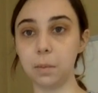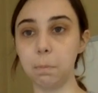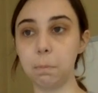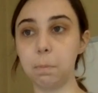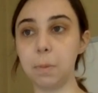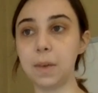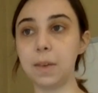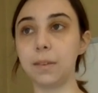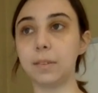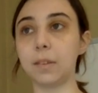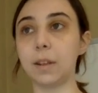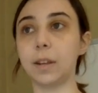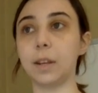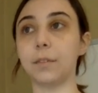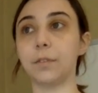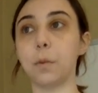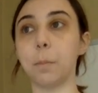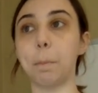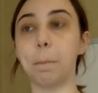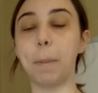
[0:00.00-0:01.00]
B
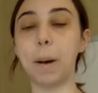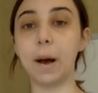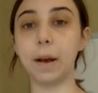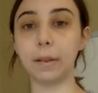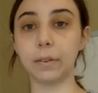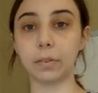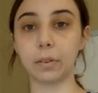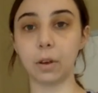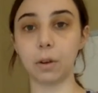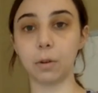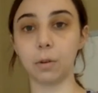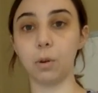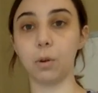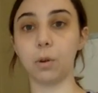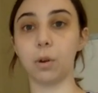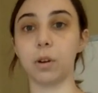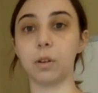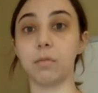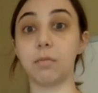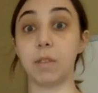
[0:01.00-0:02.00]
standing for basso,
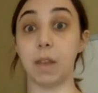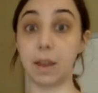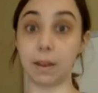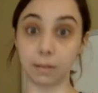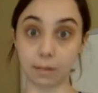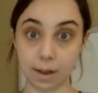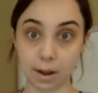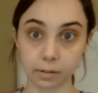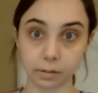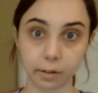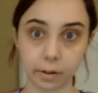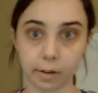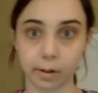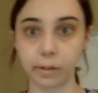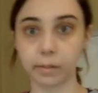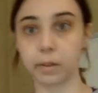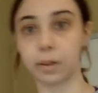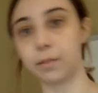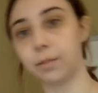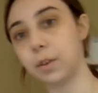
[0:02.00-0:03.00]
or take it down an
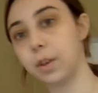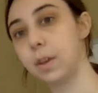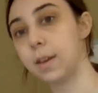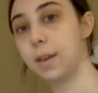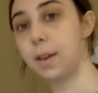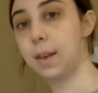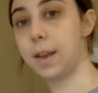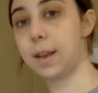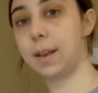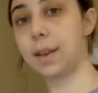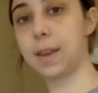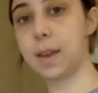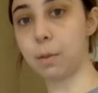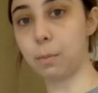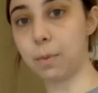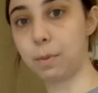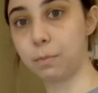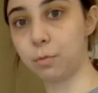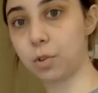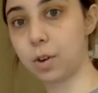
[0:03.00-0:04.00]
octave. And again,
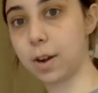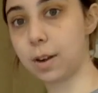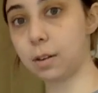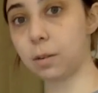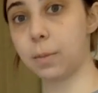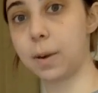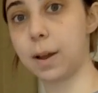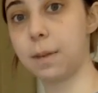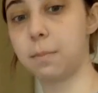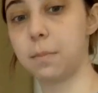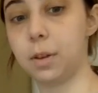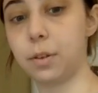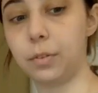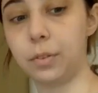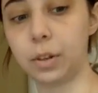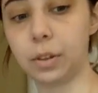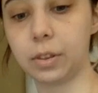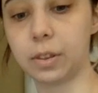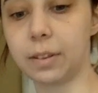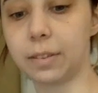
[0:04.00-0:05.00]
we try to write
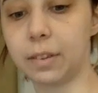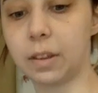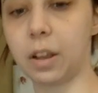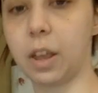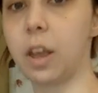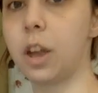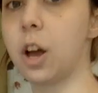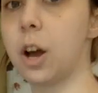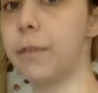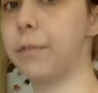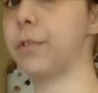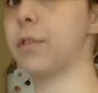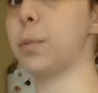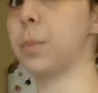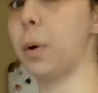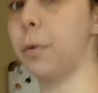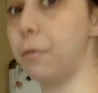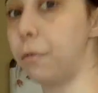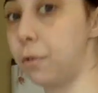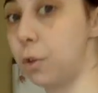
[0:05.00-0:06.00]
music that's in a
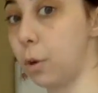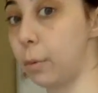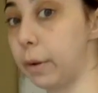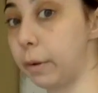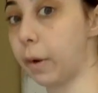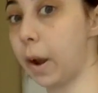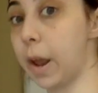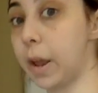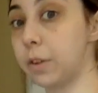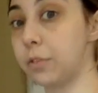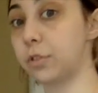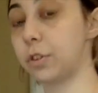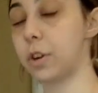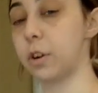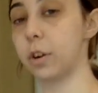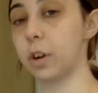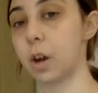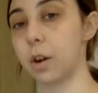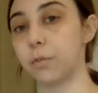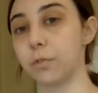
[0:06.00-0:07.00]
comfortable viewing range, so
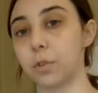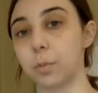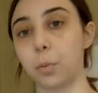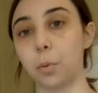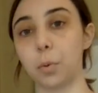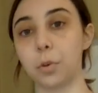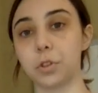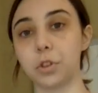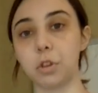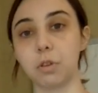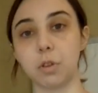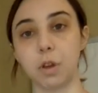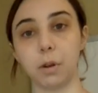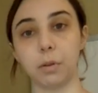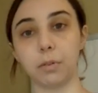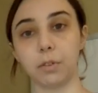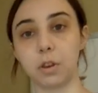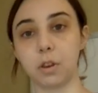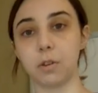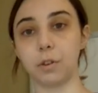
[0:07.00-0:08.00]
you're comfortable with the
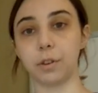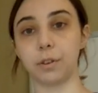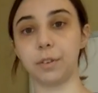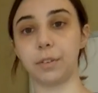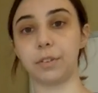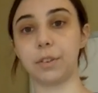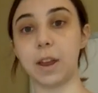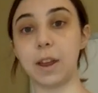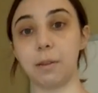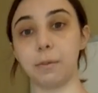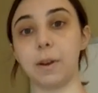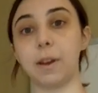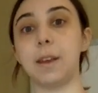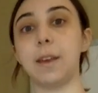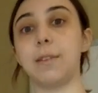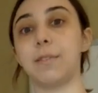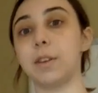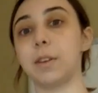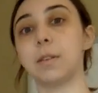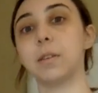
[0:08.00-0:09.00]
notes and you can sight read
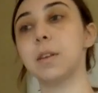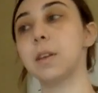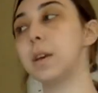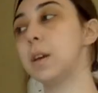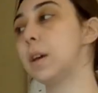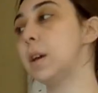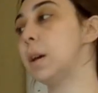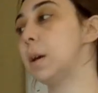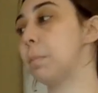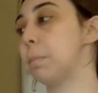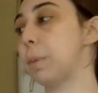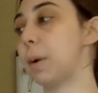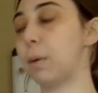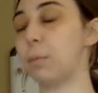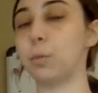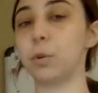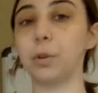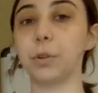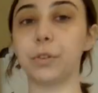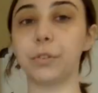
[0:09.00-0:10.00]
even.
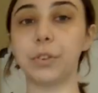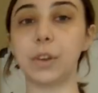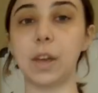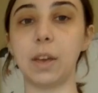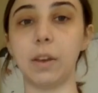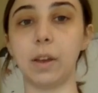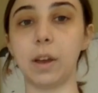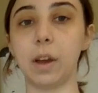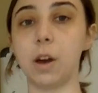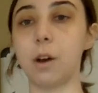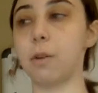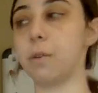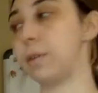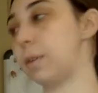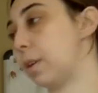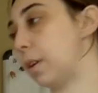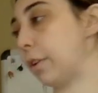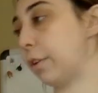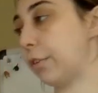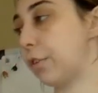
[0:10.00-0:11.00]
But we'll say like, oh,
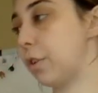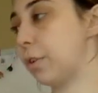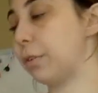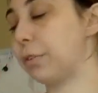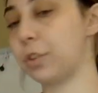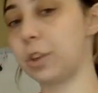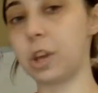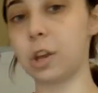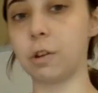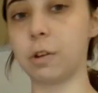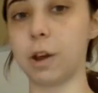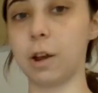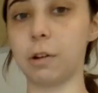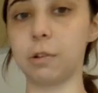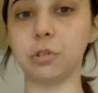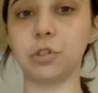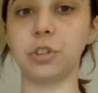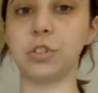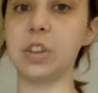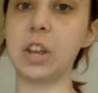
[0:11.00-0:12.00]
here's notes that you know,
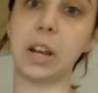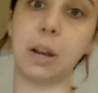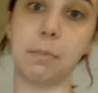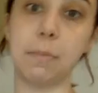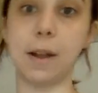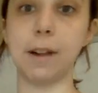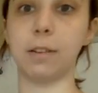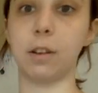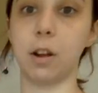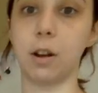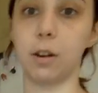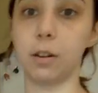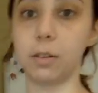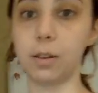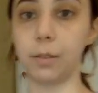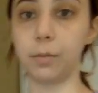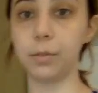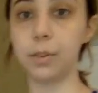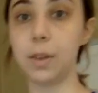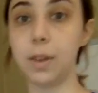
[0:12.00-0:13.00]
just take them down an
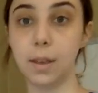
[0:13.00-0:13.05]
octave.